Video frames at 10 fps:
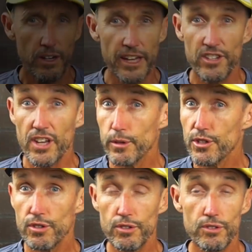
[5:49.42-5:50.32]
I had no
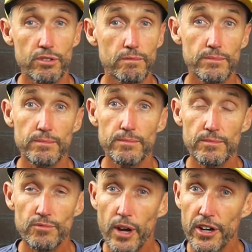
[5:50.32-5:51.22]
issues
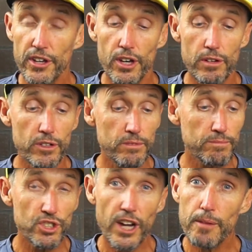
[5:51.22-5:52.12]
running over
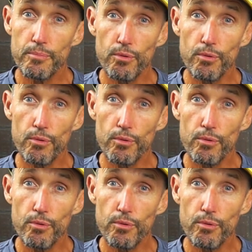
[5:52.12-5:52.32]
sharp